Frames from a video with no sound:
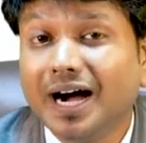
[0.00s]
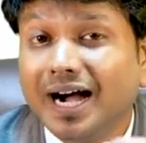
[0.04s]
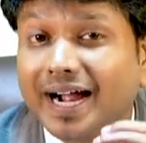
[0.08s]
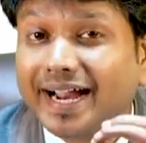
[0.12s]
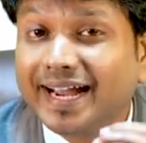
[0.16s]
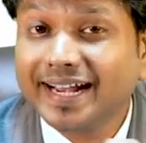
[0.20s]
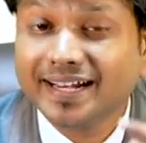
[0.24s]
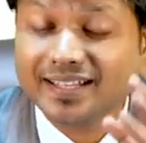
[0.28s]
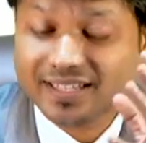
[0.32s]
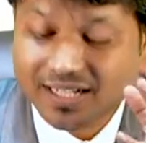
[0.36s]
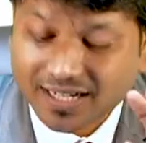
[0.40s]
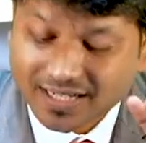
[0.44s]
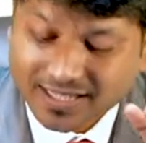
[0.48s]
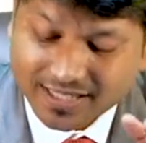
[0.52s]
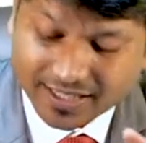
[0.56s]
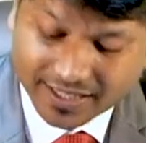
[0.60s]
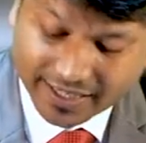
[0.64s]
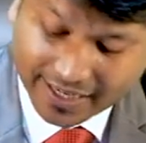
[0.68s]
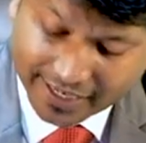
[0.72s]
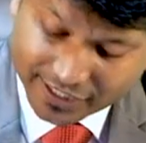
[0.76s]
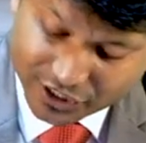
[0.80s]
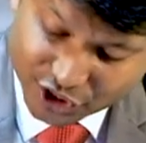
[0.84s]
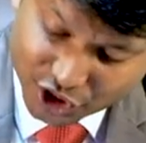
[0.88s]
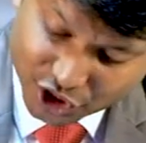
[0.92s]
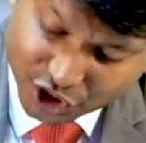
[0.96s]
Again, there is
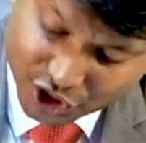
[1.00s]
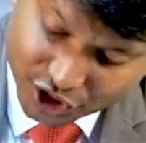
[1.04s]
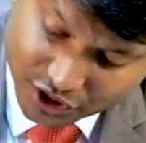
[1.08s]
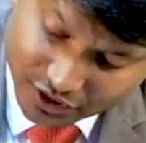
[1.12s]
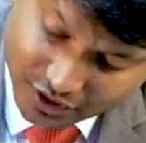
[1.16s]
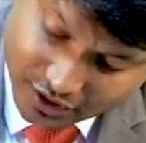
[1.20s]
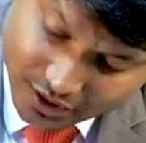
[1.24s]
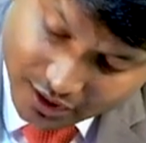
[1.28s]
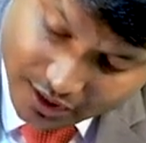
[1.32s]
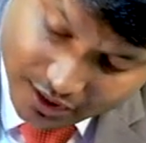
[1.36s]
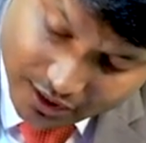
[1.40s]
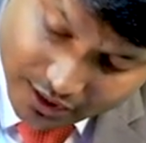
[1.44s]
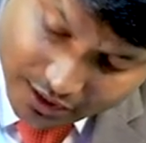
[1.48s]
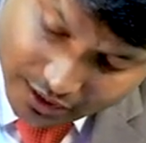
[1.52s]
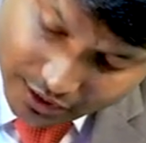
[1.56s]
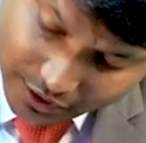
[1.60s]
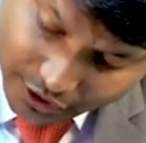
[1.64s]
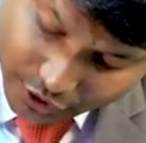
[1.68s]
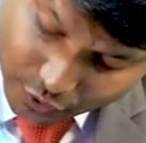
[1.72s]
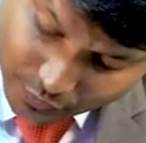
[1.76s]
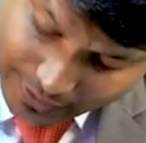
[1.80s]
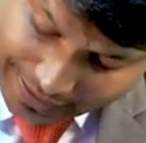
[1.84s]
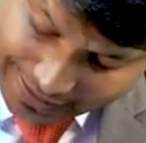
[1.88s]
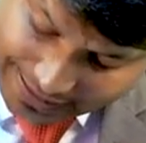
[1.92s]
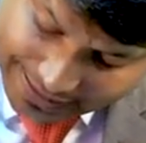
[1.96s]
a catch.
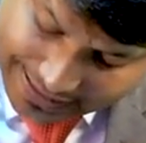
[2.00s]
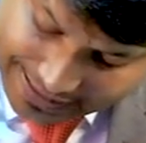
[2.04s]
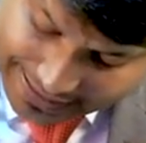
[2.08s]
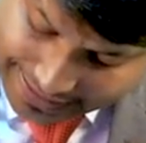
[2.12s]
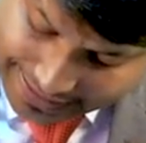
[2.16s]
You can